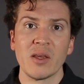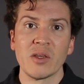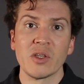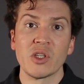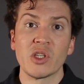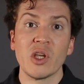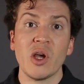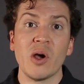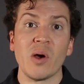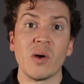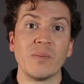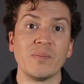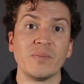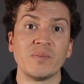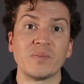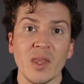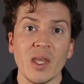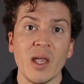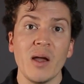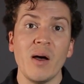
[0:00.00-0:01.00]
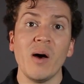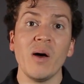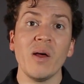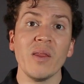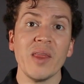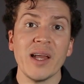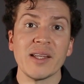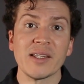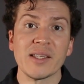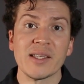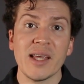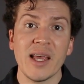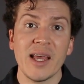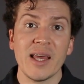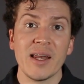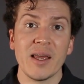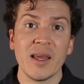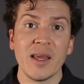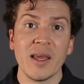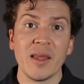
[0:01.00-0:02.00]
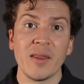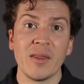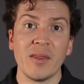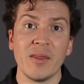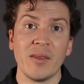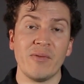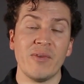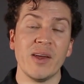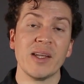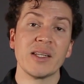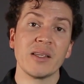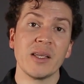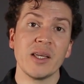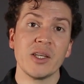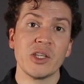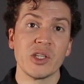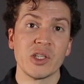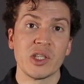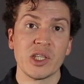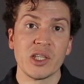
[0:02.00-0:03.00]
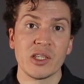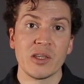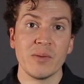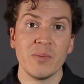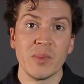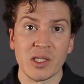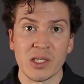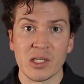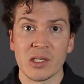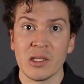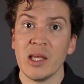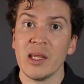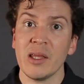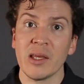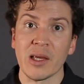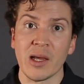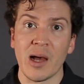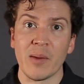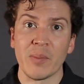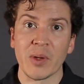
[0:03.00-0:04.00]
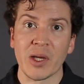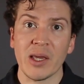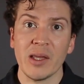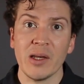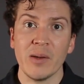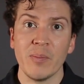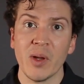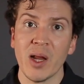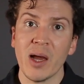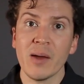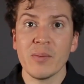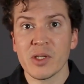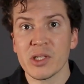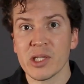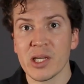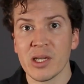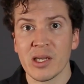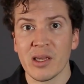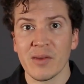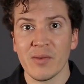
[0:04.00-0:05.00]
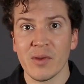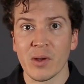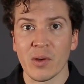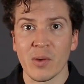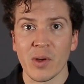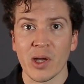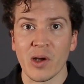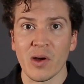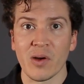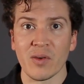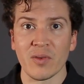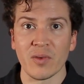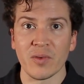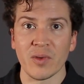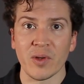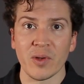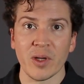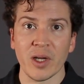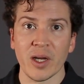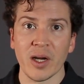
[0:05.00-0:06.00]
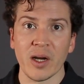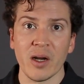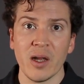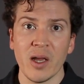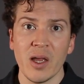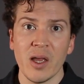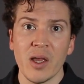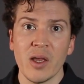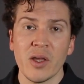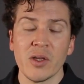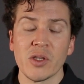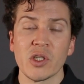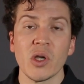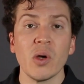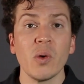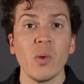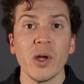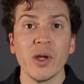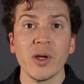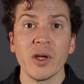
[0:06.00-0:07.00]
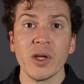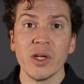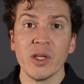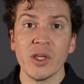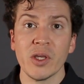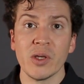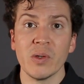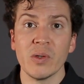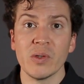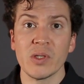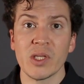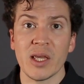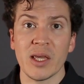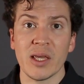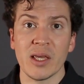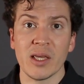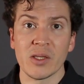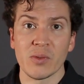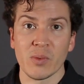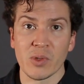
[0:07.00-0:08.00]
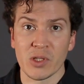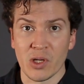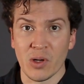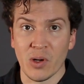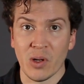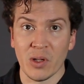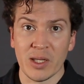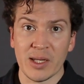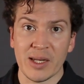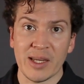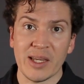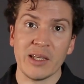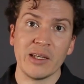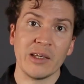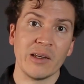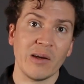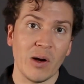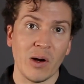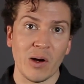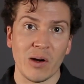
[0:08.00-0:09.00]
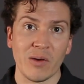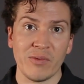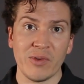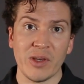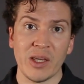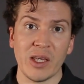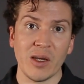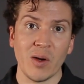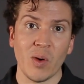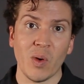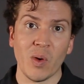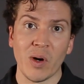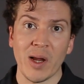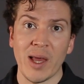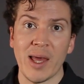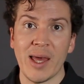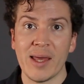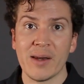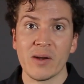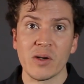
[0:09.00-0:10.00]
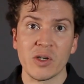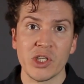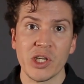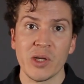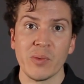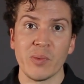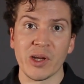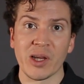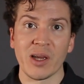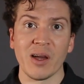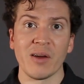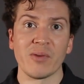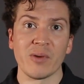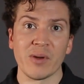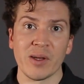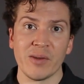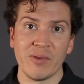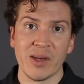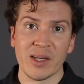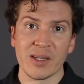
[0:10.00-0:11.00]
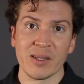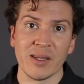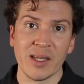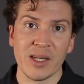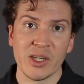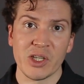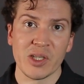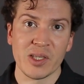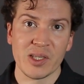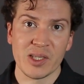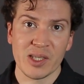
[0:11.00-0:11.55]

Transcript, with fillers: So, all that said, the ventilation system is slightly complicated, but I'm just going to give you a quick overview here. So what you're going to use is what's called an ERV or Energy Recovery Ventilation